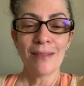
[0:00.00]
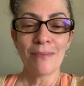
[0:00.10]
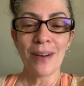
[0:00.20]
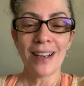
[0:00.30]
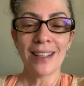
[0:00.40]

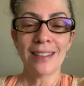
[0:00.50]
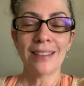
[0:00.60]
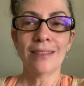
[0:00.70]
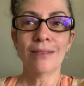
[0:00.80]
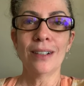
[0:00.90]
But
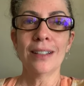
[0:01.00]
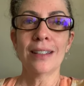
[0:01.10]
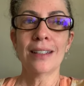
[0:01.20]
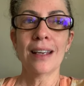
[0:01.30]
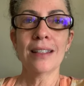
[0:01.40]
what
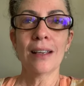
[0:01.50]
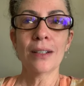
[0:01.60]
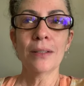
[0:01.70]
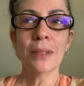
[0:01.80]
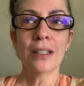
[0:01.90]
stands
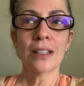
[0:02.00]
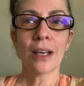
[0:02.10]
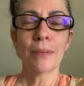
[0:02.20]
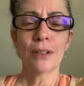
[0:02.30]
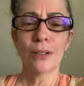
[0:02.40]
out to me in
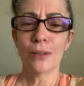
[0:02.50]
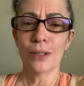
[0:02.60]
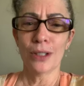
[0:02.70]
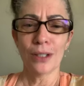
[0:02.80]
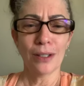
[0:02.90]
chapter two
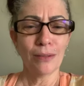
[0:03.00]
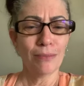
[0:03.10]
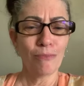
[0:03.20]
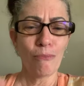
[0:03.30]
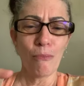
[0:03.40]
is just
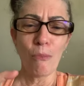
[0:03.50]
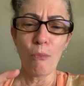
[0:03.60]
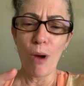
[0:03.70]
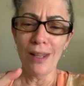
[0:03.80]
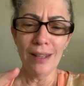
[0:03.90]

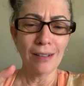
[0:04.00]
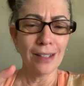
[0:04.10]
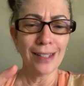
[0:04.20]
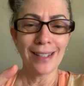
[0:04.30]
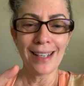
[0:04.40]
one little
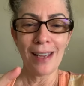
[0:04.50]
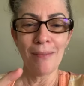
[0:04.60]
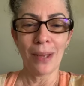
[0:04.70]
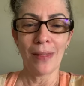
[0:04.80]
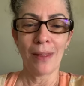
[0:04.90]

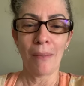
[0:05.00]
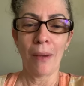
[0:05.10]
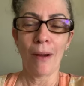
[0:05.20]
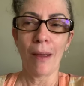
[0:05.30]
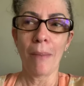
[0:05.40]
statement that
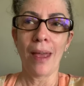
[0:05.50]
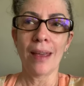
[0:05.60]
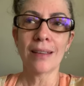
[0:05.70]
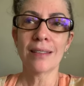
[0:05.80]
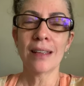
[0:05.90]
Mary
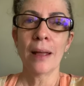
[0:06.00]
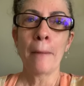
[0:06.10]
makes.